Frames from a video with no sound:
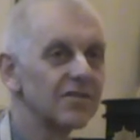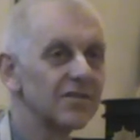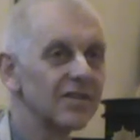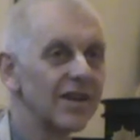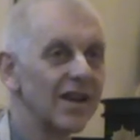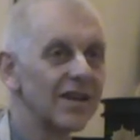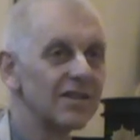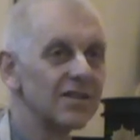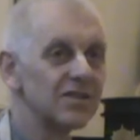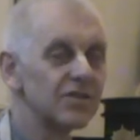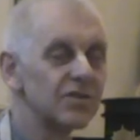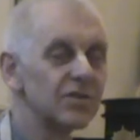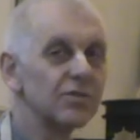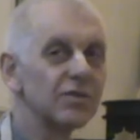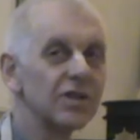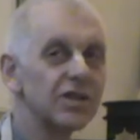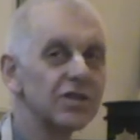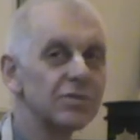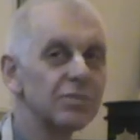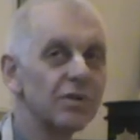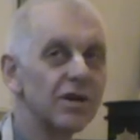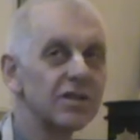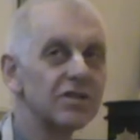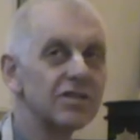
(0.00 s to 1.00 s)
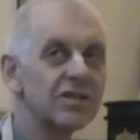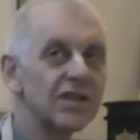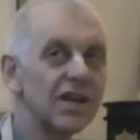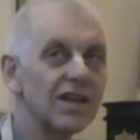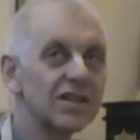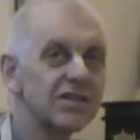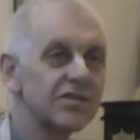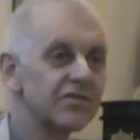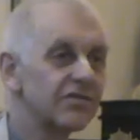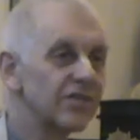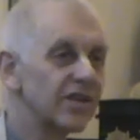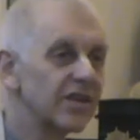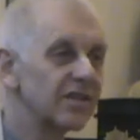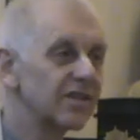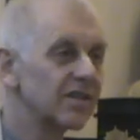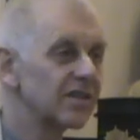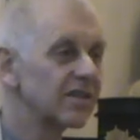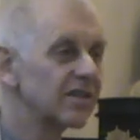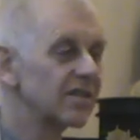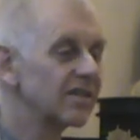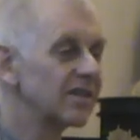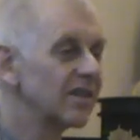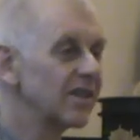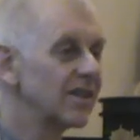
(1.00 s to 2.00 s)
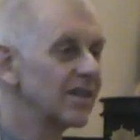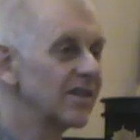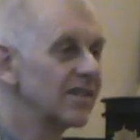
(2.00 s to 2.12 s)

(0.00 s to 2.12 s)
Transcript: And as soon as one starts thinking